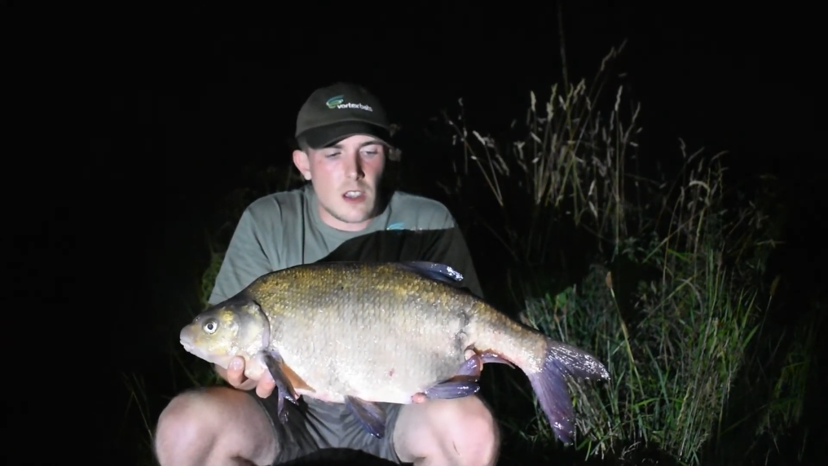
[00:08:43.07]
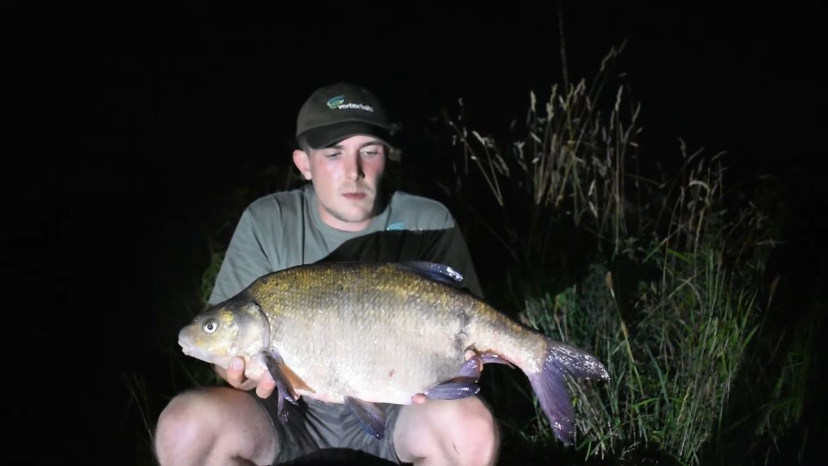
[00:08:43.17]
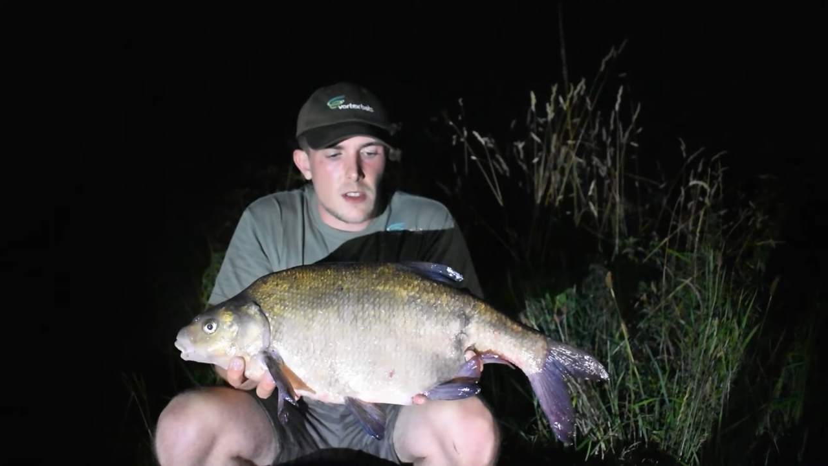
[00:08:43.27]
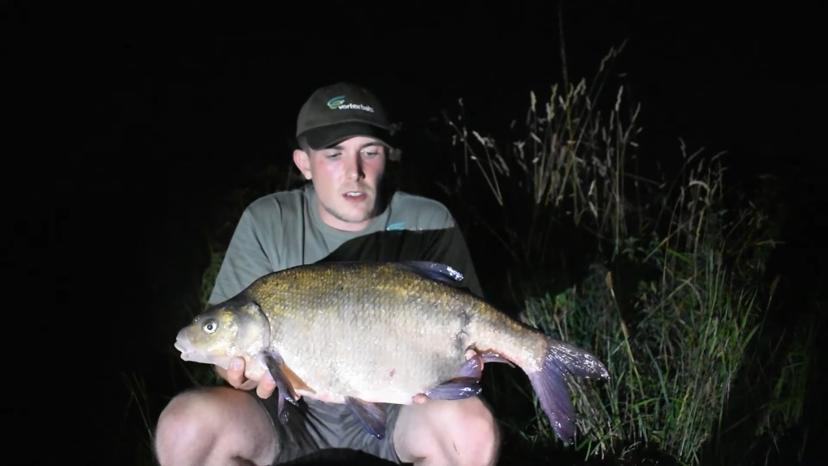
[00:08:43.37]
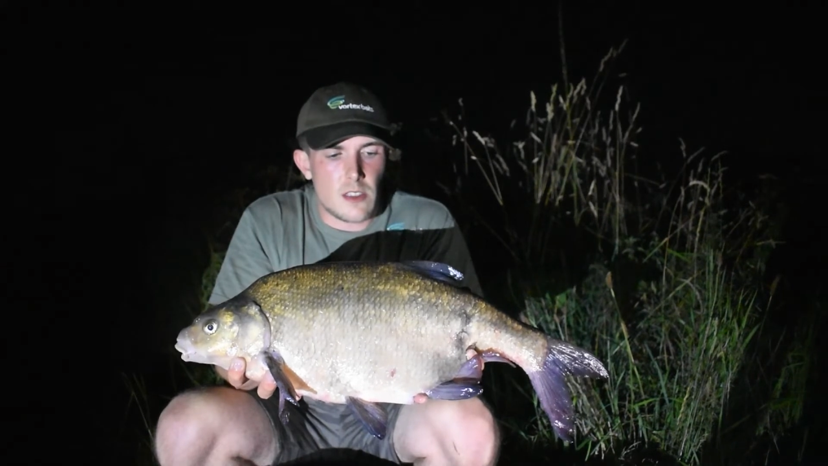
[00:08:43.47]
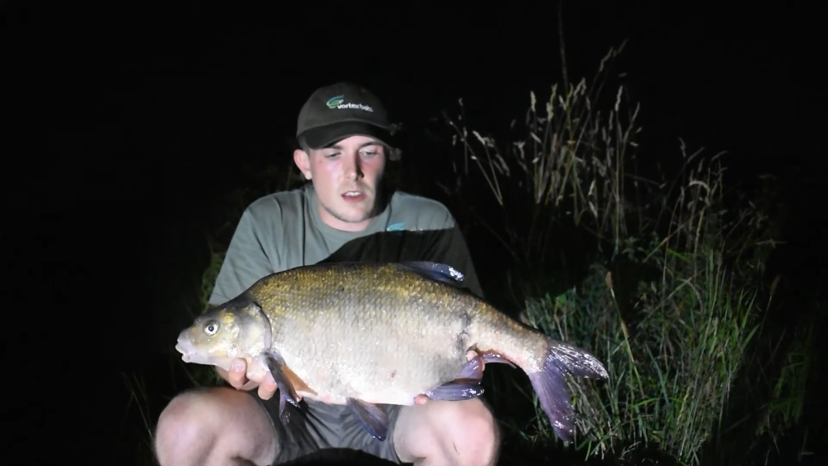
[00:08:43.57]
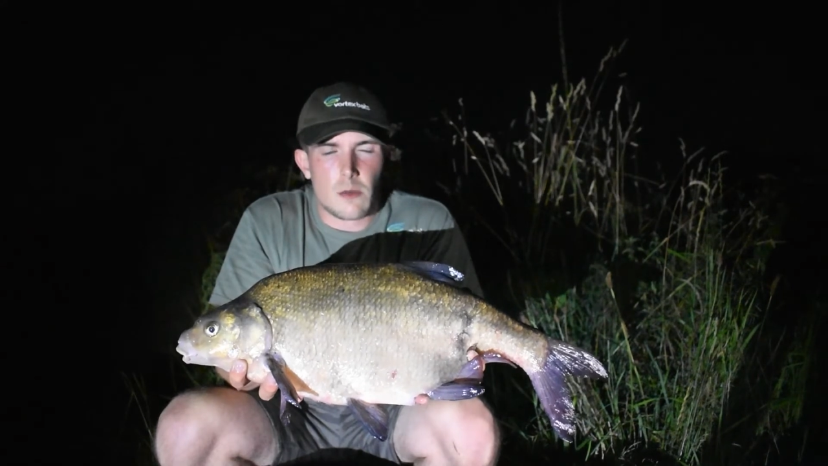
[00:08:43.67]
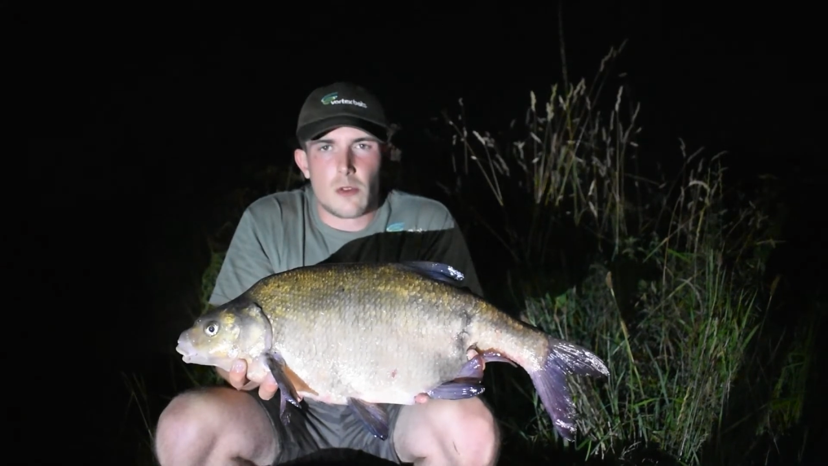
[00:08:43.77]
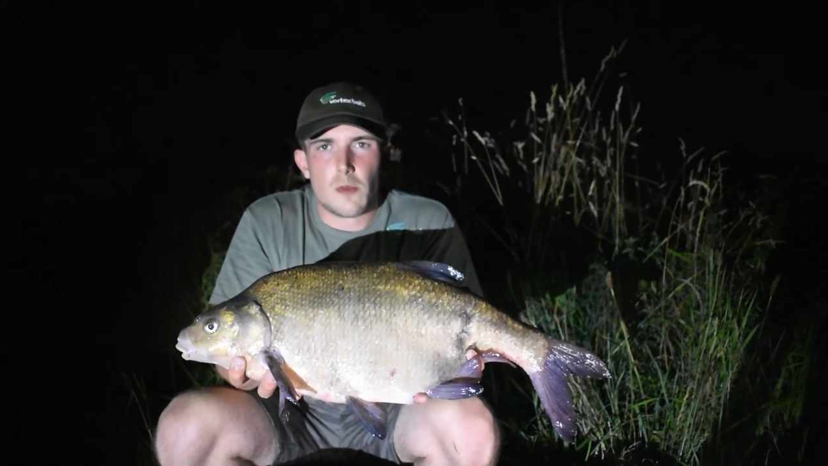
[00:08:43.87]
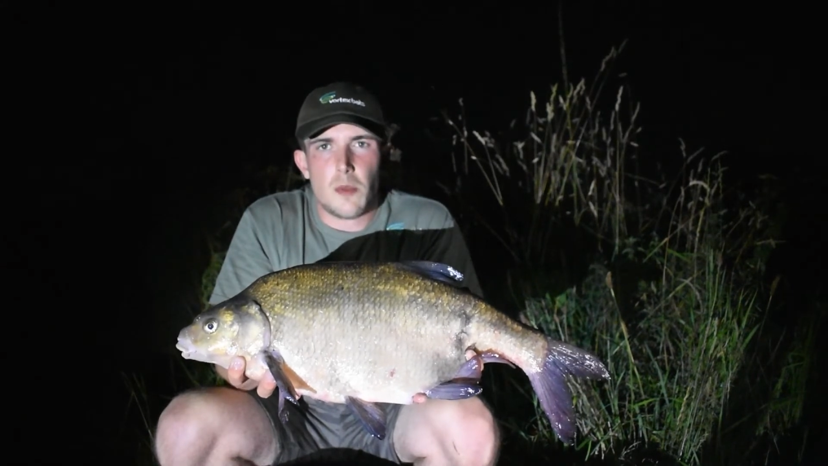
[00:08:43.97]
I imagine
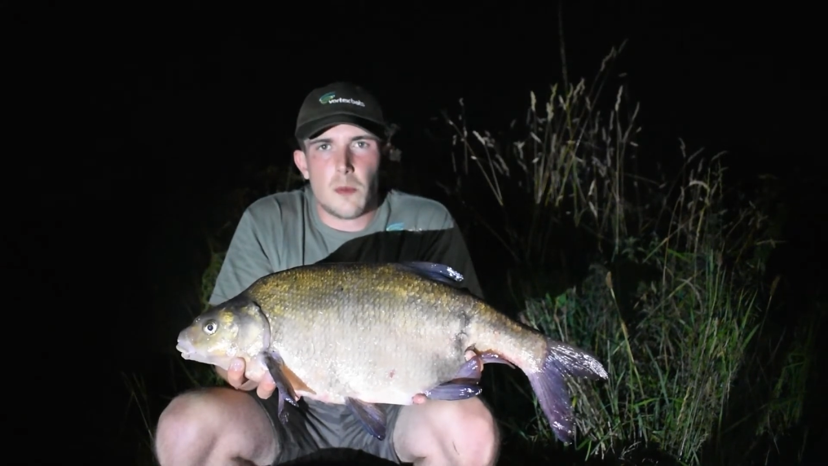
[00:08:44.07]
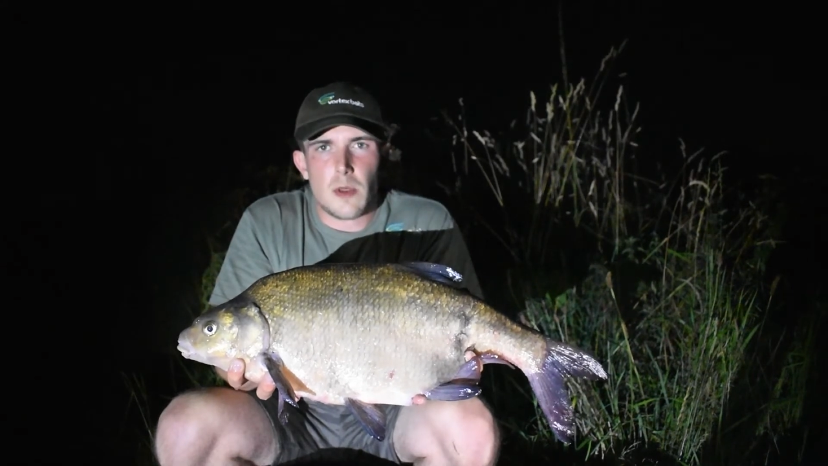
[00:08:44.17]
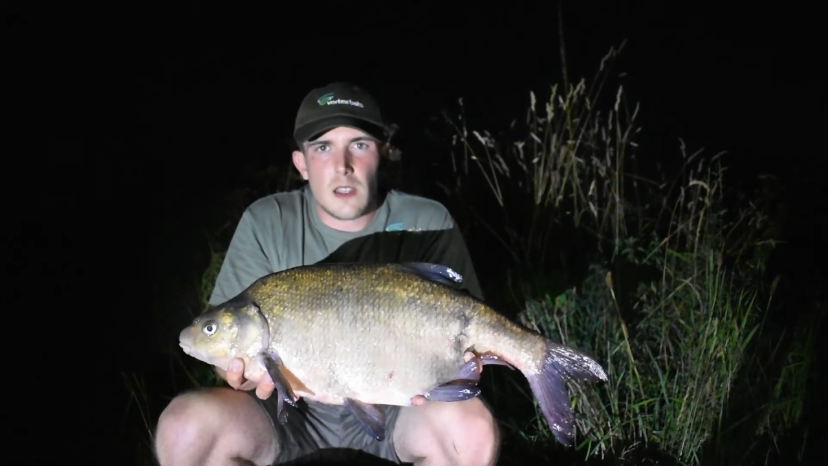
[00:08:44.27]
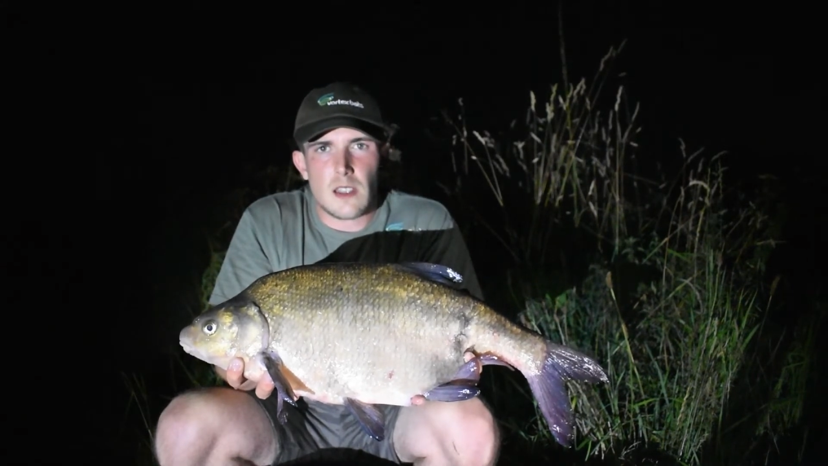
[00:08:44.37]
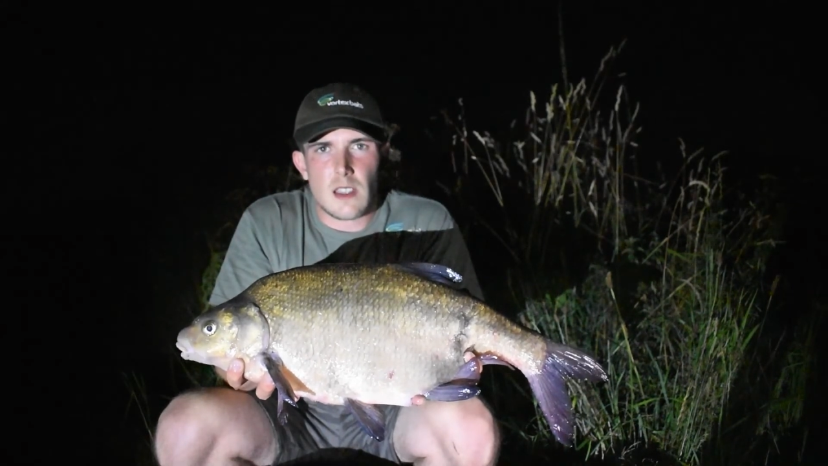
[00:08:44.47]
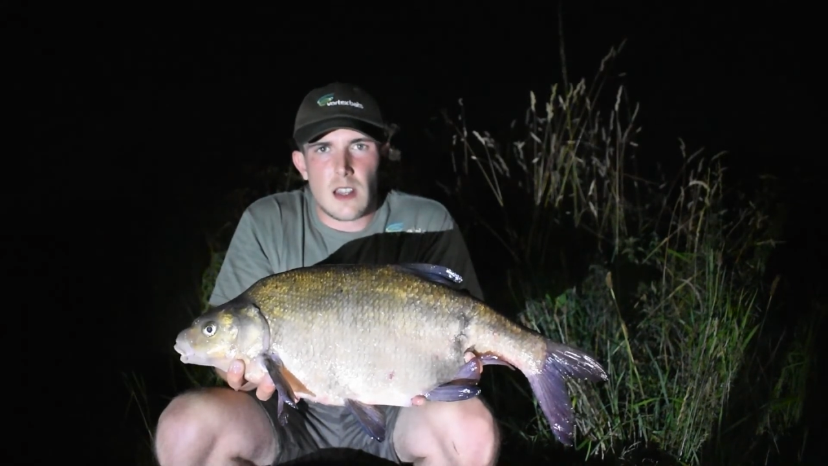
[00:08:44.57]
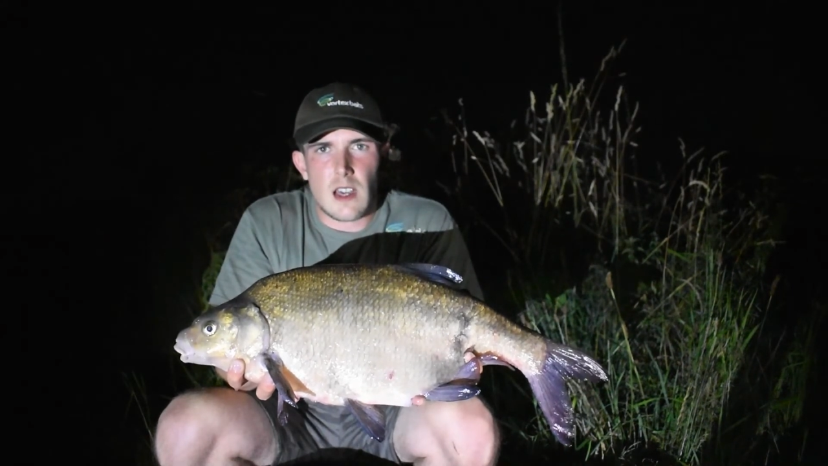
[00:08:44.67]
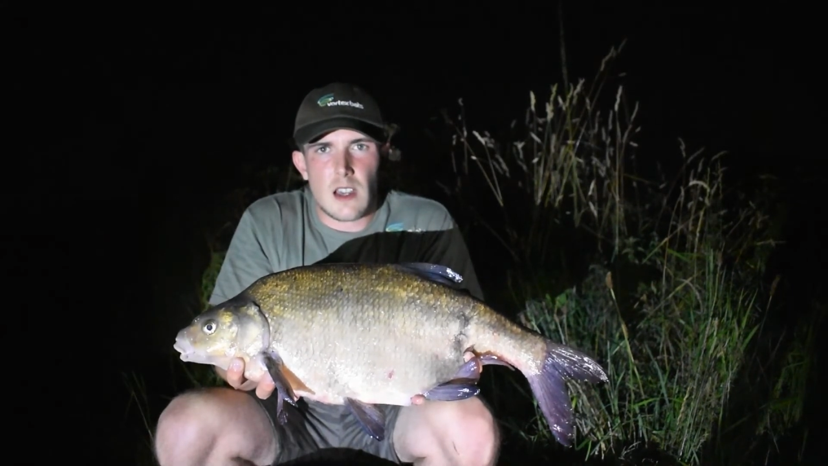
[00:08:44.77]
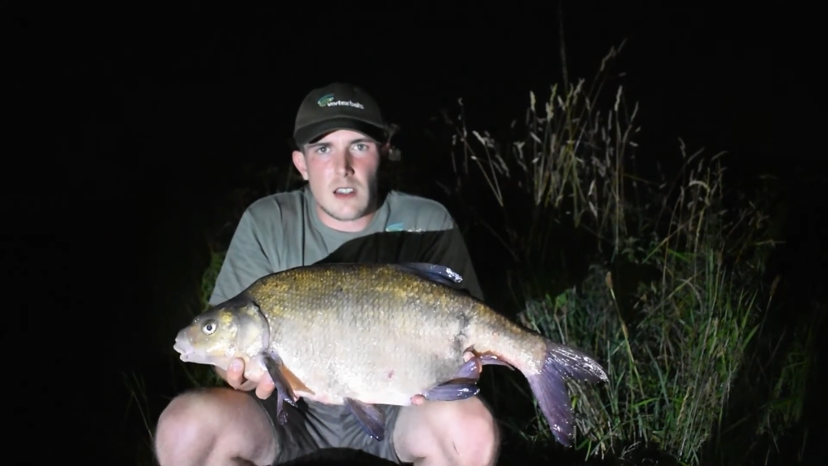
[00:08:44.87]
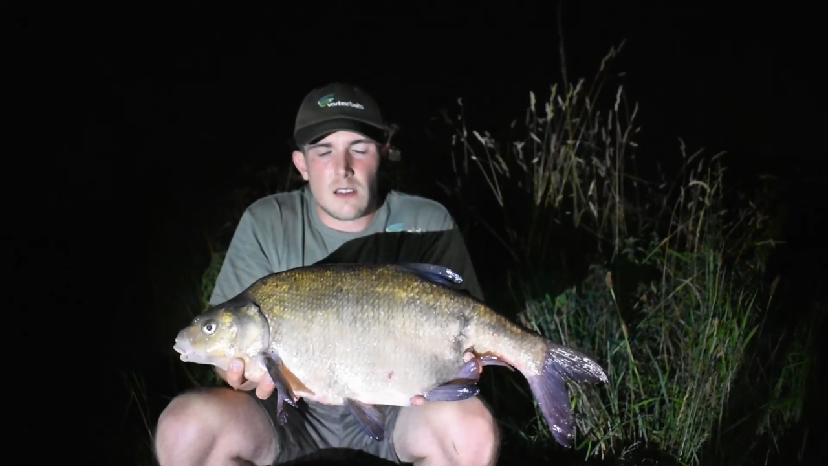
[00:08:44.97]
things were just bumping into the
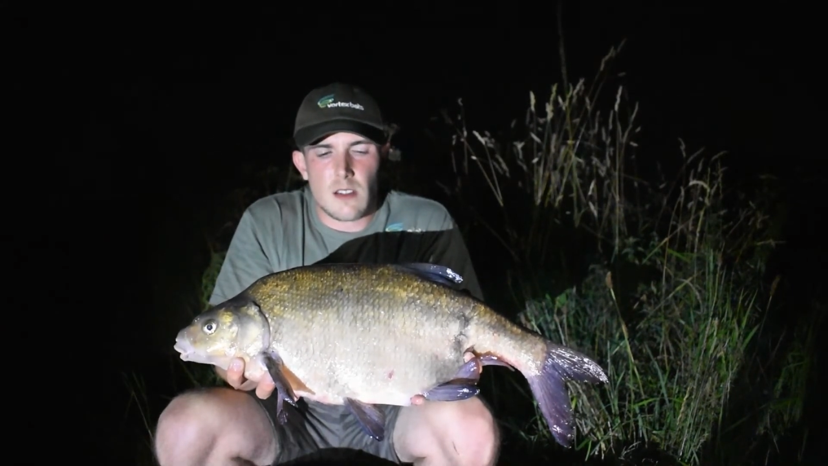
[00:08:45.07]
line.